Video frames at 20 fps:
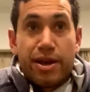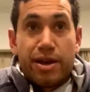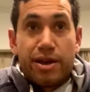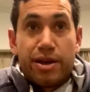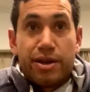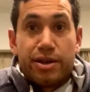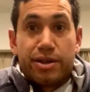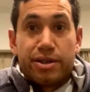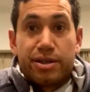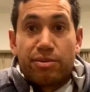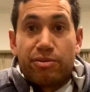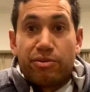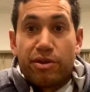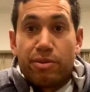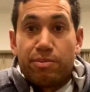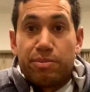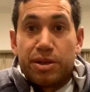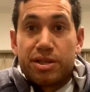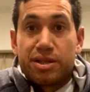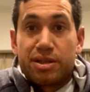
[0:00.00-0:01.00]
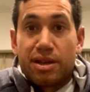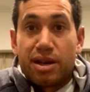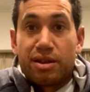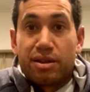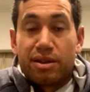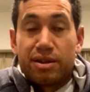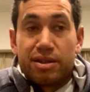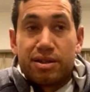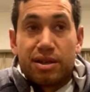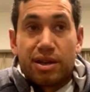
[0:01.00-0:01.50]
and some of our best
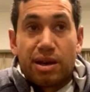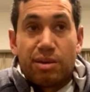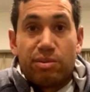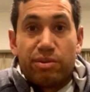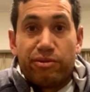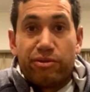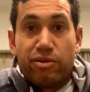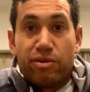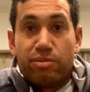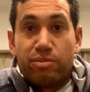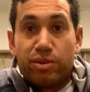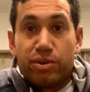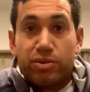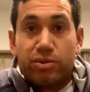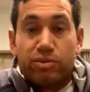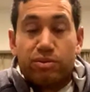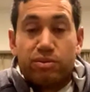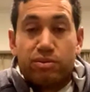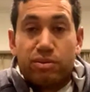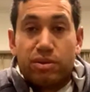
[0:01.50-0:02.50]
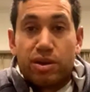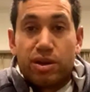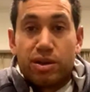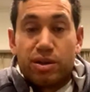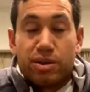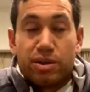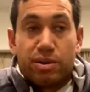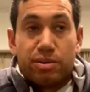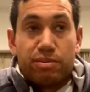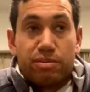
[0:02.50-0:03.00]
athletes are coming from
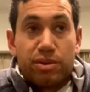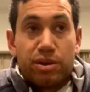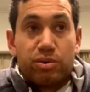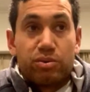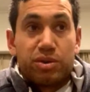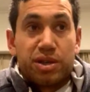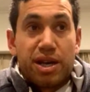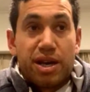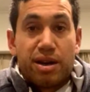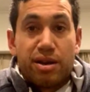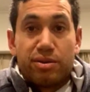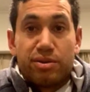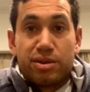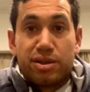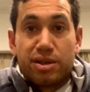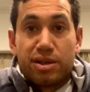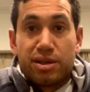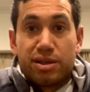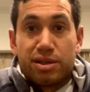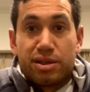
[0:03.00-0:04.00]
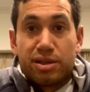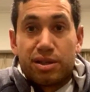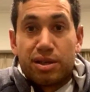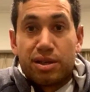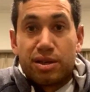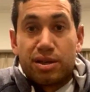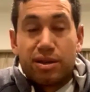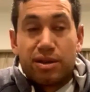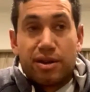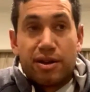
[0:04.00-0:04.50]
little towns that
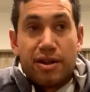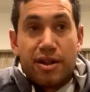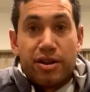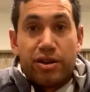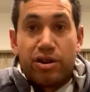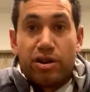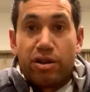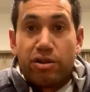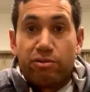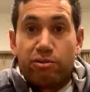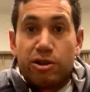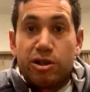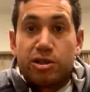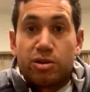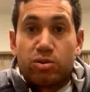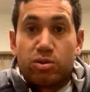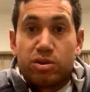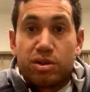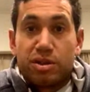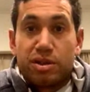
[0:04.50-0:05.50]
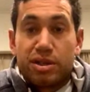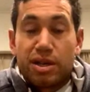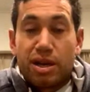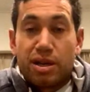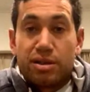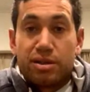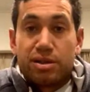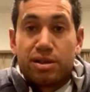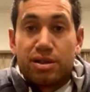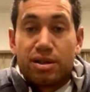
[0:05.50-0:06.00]
the resources
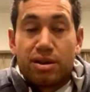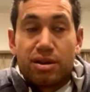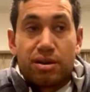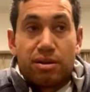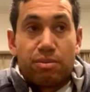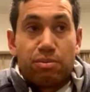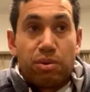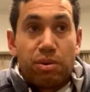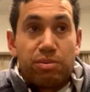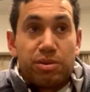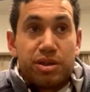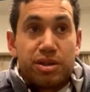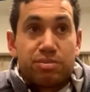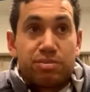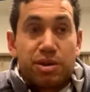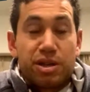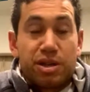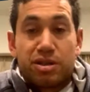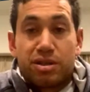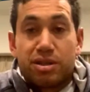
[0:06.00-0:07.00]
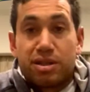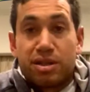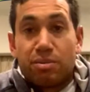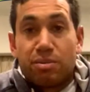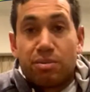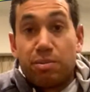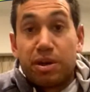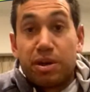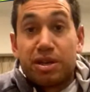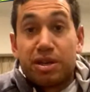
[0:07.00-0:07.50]
aren't probably as much as
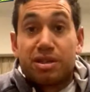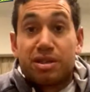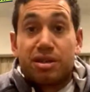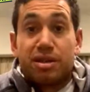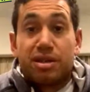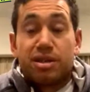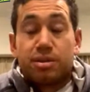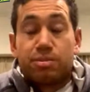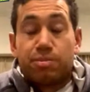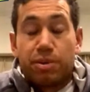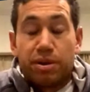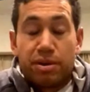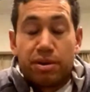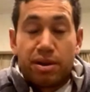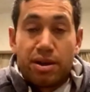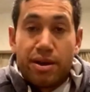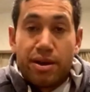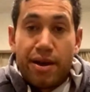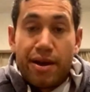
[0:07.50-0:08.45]
some of the bigger cities, but